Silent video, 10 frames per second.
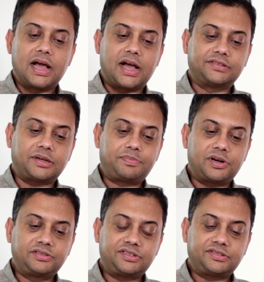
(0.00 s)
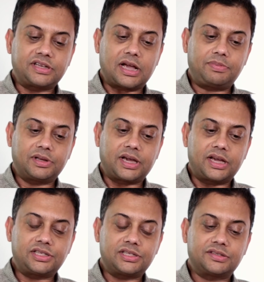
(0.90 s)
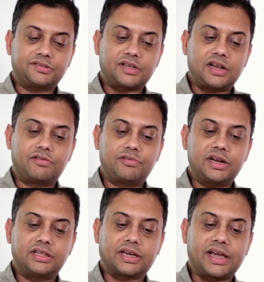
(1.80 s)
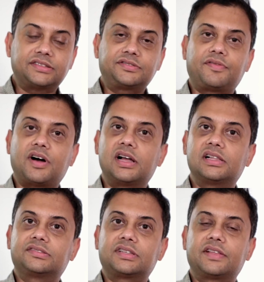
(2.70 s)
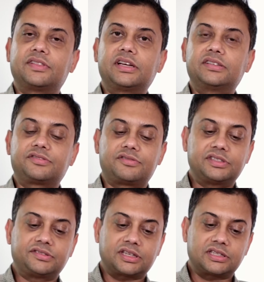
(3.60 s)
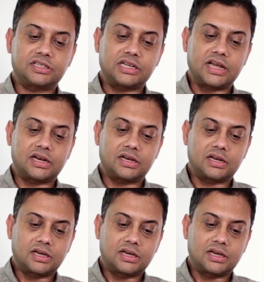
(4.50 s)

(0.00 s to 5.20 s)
as I process the applications and read the case files and the histories they contain.